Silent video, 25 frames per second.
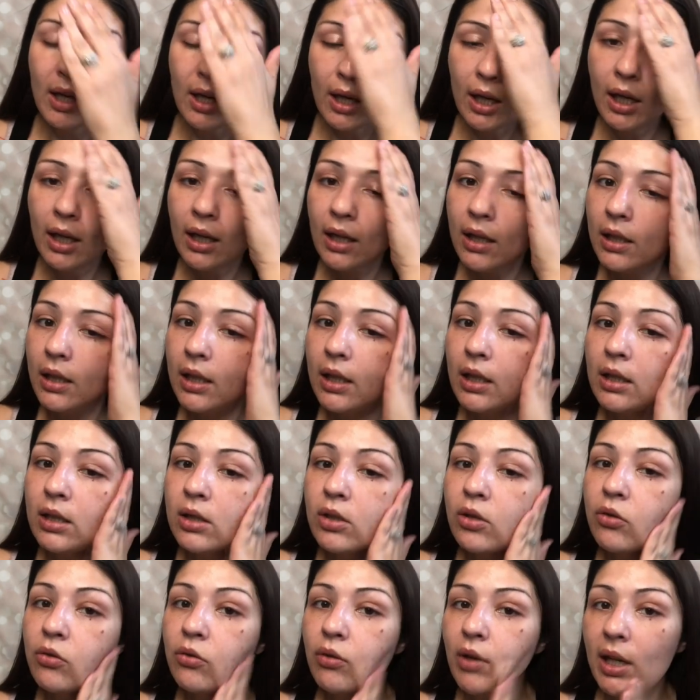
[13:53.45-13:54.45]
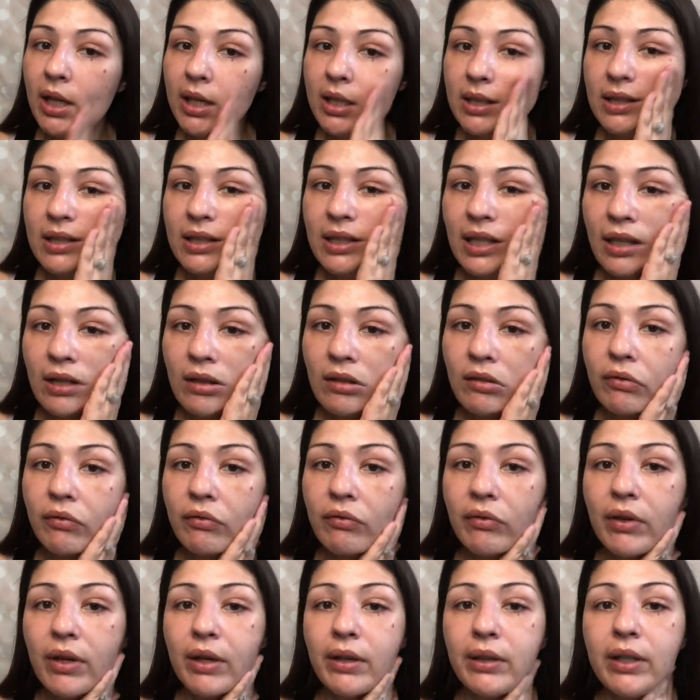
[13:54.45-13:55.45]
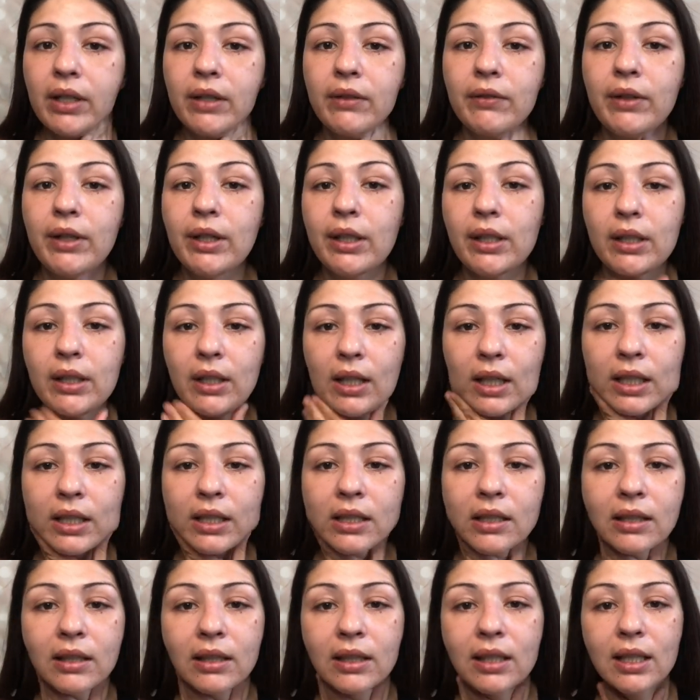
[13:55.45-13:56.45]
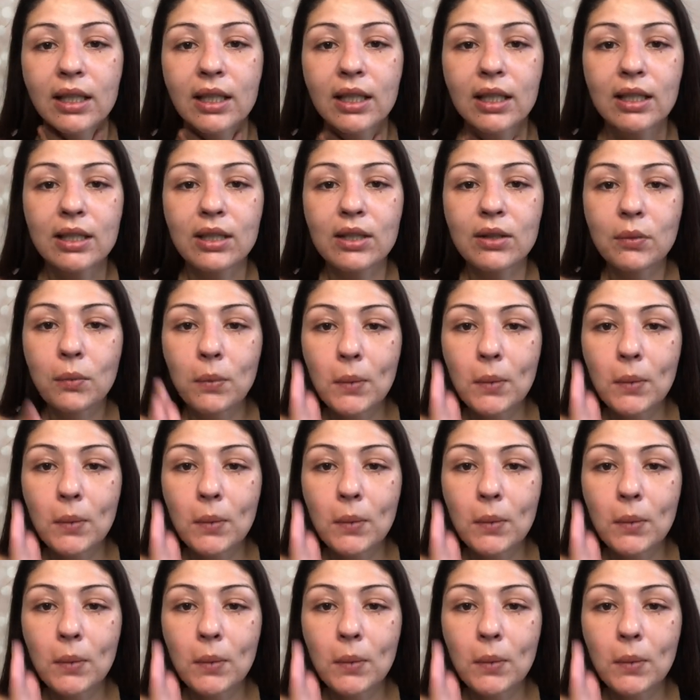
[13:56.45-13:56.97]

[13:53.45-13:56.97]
and it dries down very nicely as